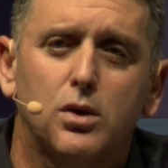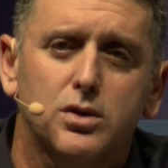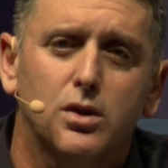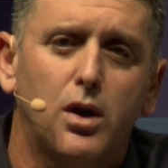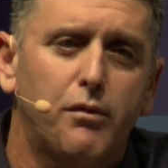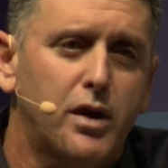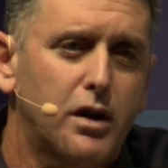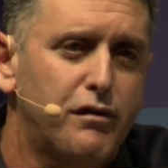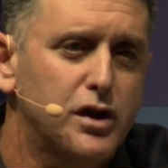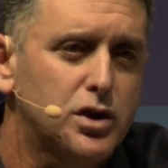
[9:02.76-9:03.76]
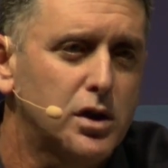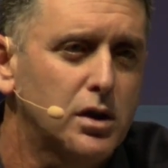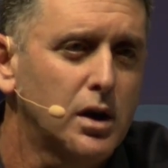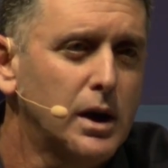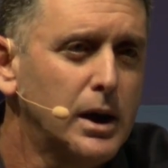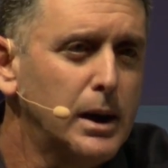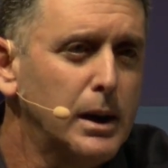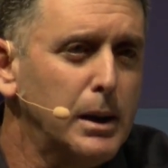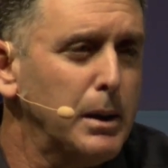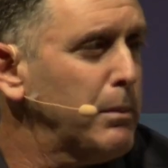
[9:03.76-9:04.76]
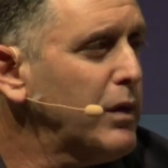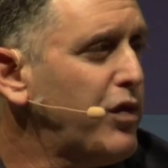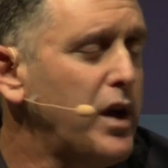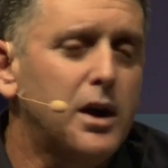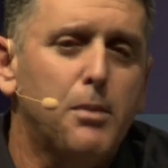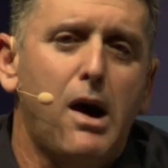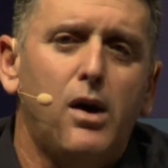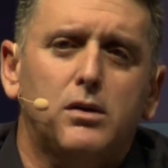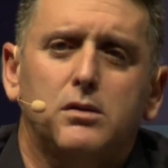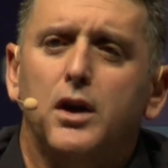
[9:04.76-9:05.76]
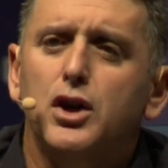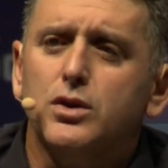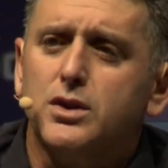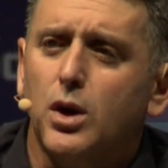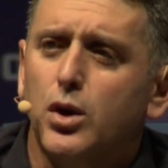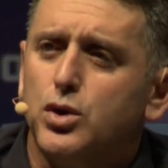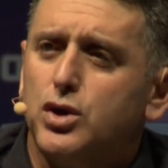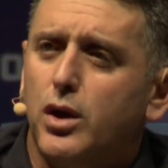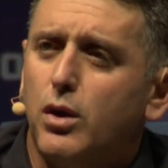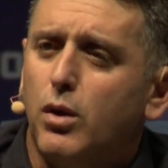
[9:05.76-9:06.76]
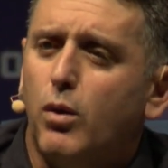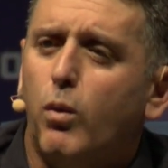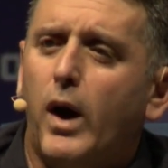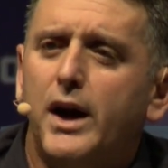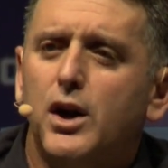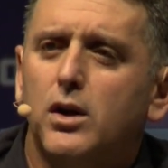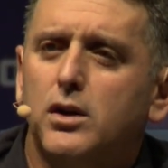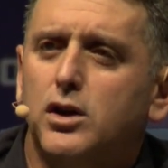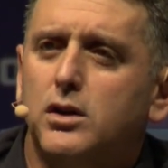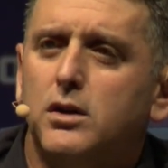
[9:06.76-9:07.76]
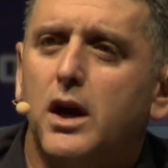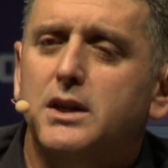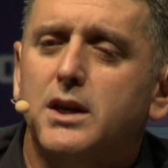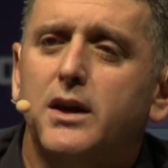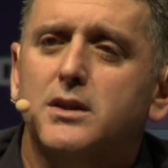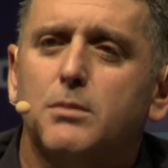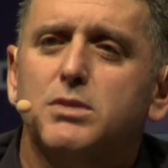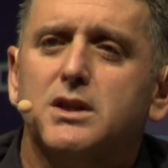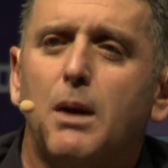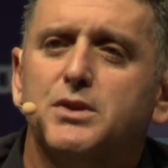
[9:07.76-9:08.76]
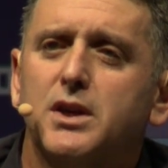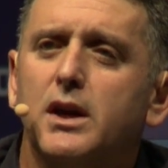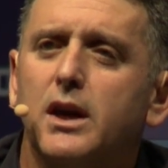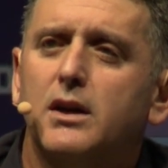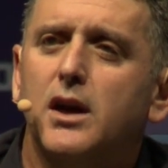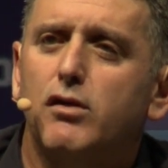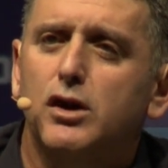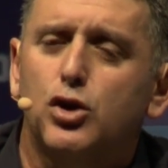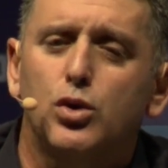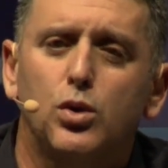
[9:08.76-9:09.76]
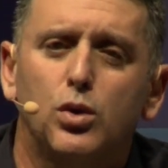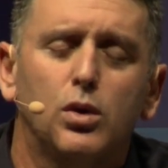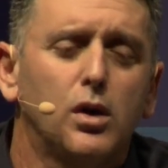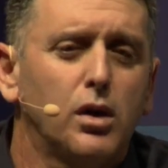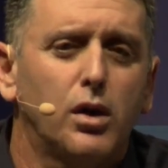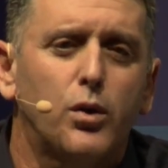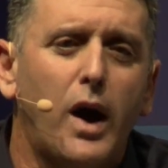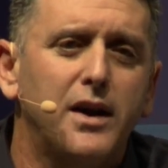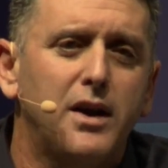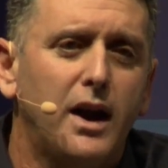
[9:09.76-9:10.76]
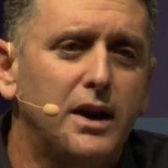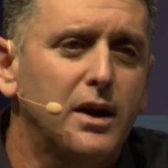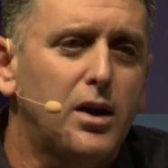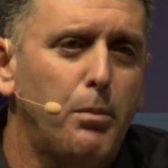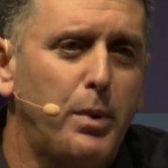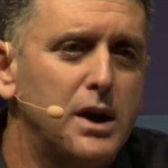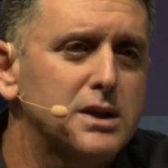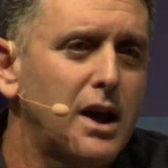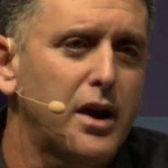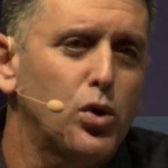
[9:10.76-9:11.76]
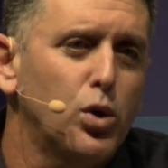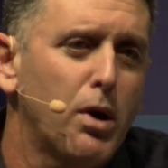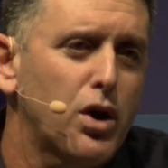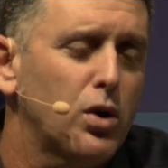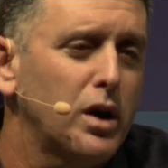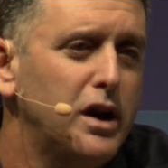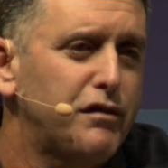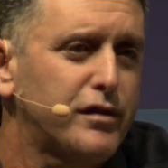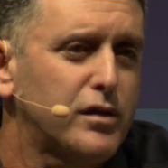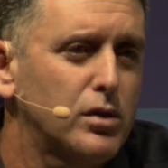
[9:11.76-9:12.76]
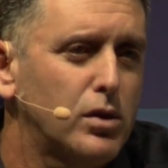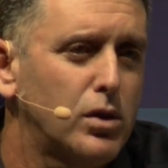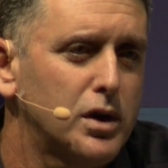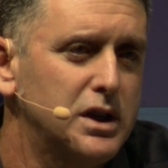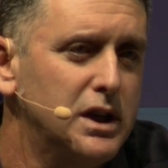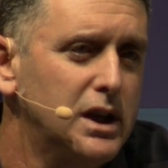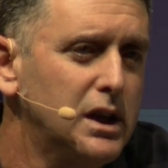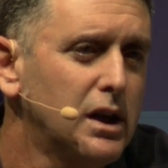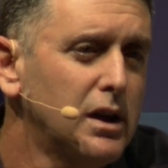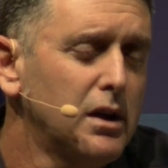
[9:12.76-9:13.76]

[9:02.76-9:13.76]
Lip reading: also not very efficient. But think about a new solution. Why don't they take some subsidy and give it to ride-hailing companies like Uber or Lyft or Didi